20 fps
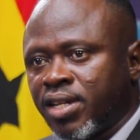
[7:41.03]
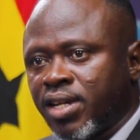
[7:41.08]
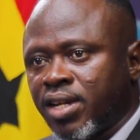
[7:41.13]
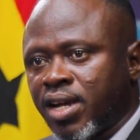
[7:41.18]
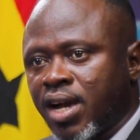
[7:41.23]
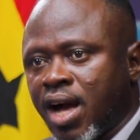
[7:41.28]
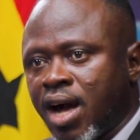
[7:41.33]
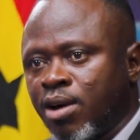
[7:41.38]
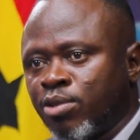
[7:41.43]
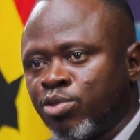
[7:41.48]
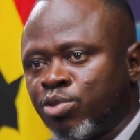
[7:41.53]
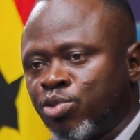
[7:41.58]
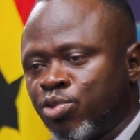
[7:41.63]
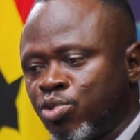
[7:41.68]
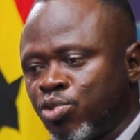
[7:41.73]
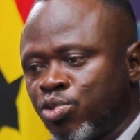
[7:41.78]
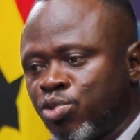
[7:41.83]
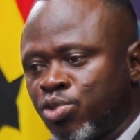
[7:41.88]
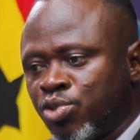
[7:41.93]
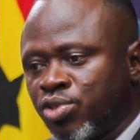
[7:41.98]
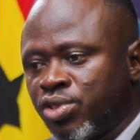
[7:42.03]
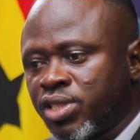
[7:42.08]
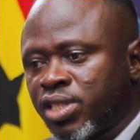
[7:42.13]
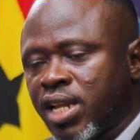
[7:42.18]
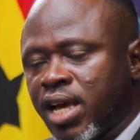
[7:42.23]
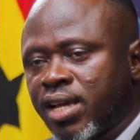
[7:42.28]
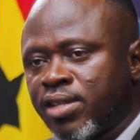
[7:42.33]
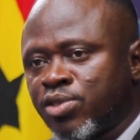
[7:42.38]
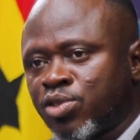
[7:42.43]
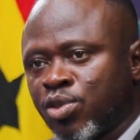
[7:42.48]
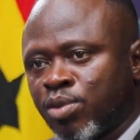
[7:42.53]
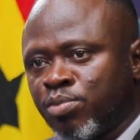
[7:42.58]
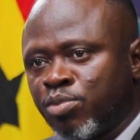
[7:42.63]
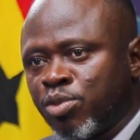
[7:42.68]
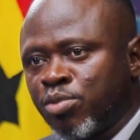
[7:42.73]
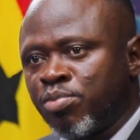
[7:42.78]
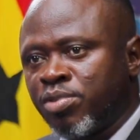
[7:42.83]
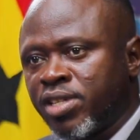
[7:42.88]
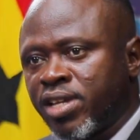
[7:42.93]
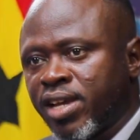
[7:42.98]
How do you utilize
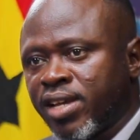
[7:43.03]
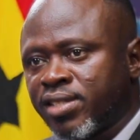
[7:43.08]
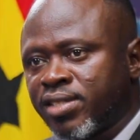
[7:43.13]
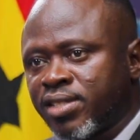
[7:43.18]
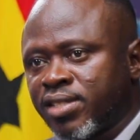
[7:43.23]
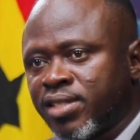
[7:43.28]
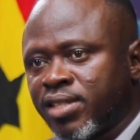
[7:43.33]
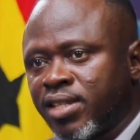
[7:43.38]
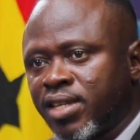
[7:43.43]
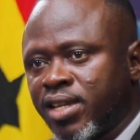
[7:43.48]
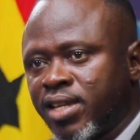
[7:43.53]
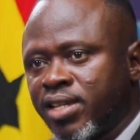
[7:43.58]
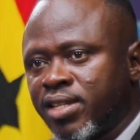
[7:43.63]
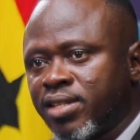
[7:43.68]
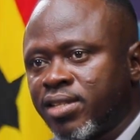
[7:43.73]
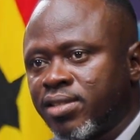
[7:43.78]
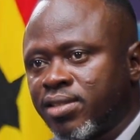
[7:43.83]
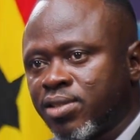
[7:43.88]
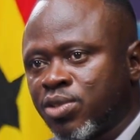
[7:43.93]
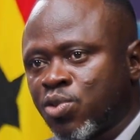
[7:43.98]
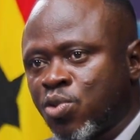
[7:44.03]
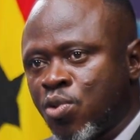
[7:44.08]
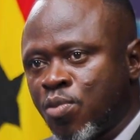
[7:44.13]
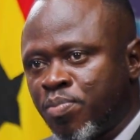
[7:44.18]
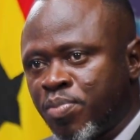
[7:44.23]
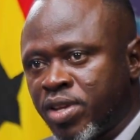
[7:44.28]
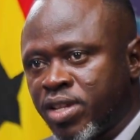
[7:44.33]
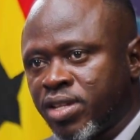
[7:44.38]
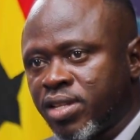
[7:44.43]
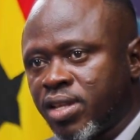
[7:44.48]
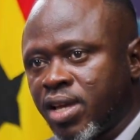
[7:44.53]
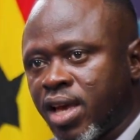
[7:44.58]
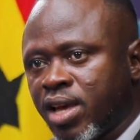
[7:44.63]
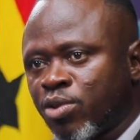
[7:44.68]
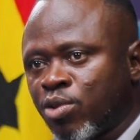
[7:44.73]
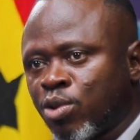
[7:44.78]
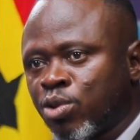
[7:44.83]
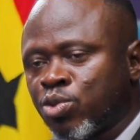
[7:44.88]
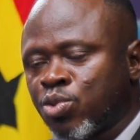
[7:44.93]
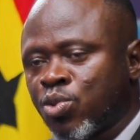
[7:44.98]
WBS in scoping
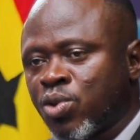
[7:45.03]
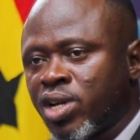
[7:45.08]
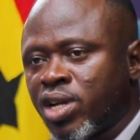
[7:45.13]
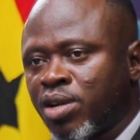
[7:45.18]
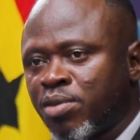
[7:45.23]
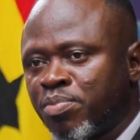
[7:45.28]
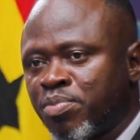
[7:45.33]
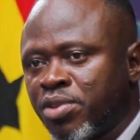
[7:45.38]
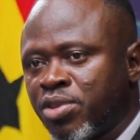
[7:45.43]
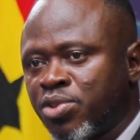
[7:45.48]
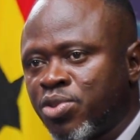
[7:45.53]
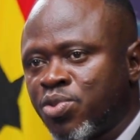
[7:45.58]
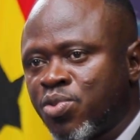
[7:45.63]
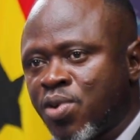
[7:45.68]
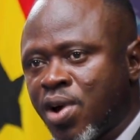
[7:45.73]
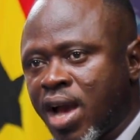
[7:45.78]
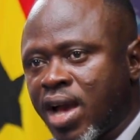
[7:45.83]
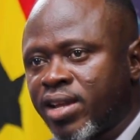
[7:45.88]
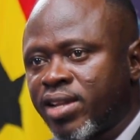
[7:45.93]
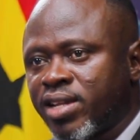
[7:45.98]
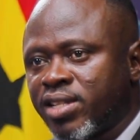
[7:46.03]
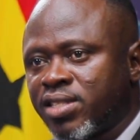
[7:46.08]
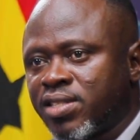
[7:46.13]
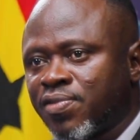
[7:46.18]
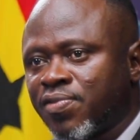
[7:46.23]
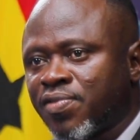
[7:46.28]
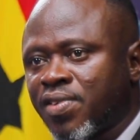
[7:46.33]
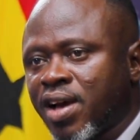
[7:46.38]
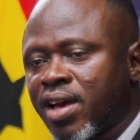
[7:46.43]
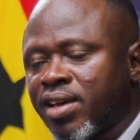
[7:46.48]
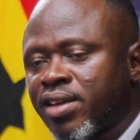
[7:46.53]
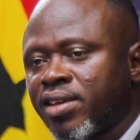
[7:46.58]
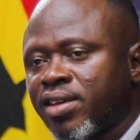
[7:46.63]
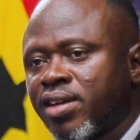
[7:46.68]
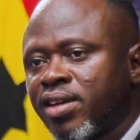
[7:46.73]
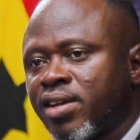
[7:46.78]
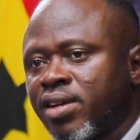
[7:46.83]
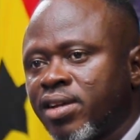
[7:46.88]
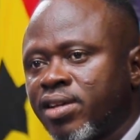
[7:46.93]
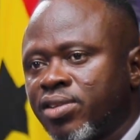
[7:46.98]
and also helping you identify
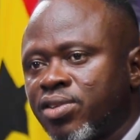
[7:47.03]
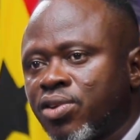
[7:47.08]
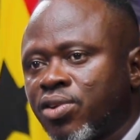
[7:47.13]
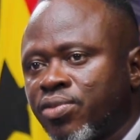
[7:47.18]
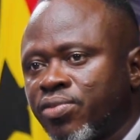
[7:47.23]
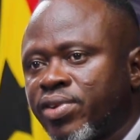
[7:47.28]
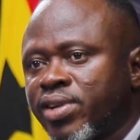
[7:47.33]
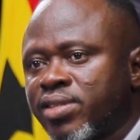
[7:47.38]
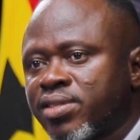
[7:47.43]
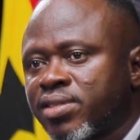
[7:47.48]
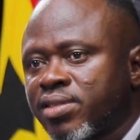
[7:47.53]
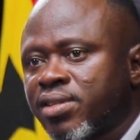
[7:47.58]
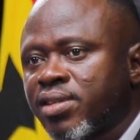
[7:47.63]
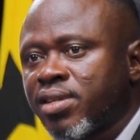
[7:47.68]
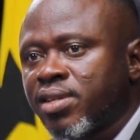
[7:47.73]
your risk?